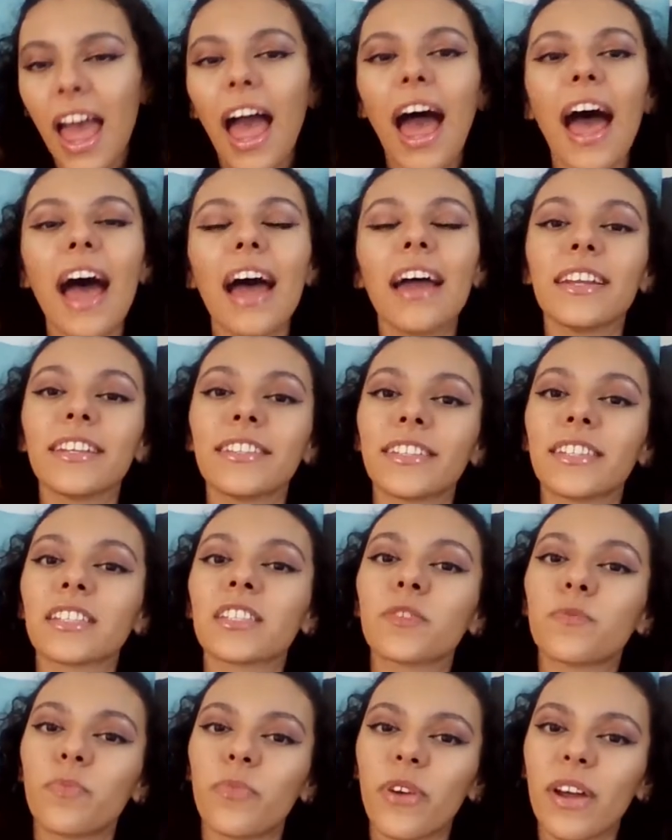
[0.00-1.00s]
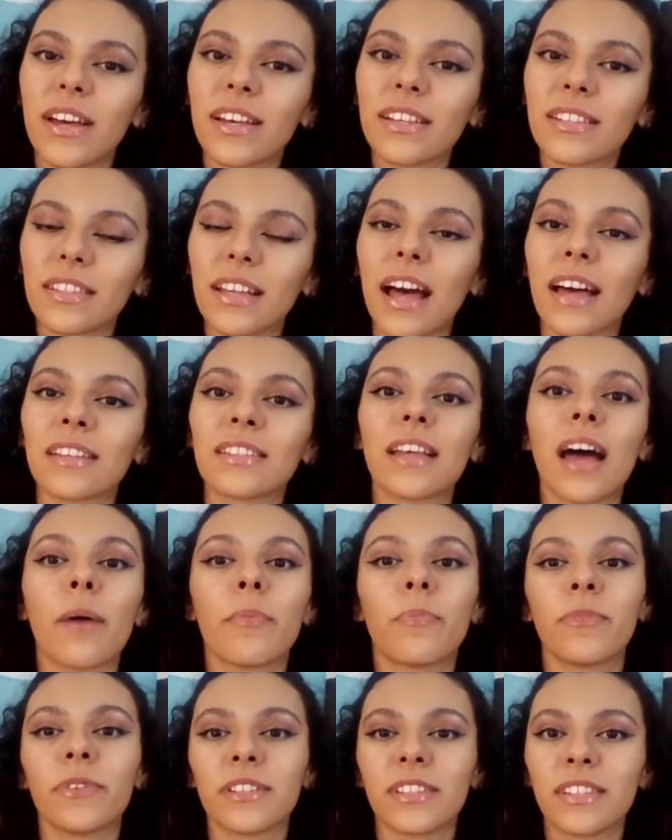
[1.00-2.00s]
and is expressed as
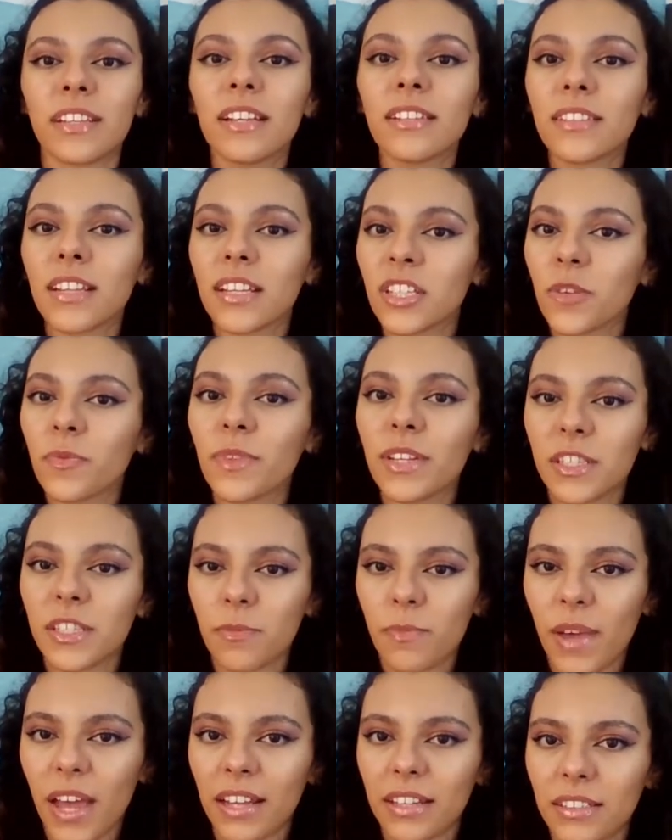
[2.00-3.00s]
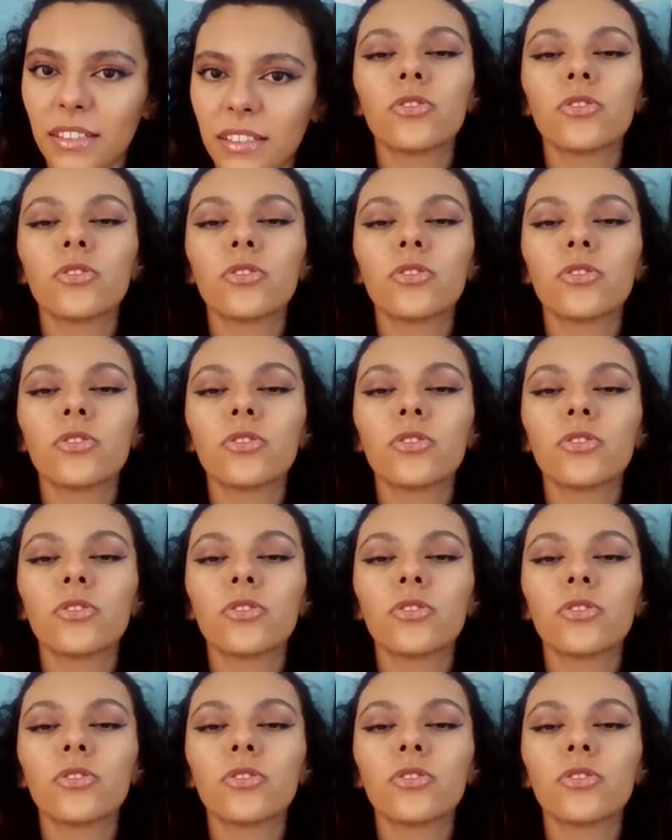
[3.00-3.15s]
a percentage of the span.